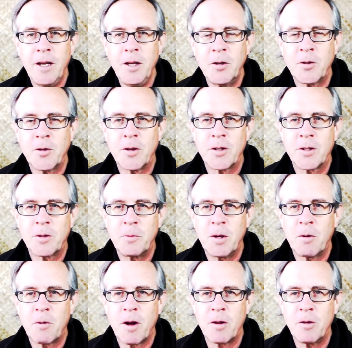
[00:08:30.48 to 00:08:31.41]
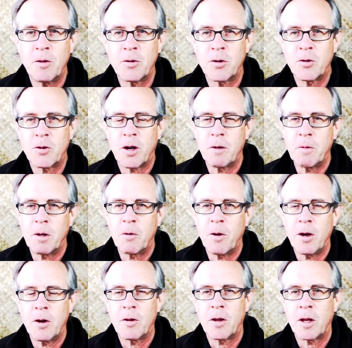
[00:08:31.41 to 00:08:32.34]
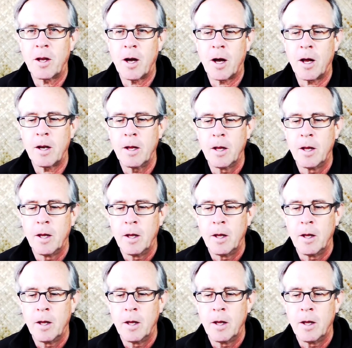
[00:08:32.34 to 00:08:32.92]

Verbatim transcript: dangerous to be around those who are trying to be greater than God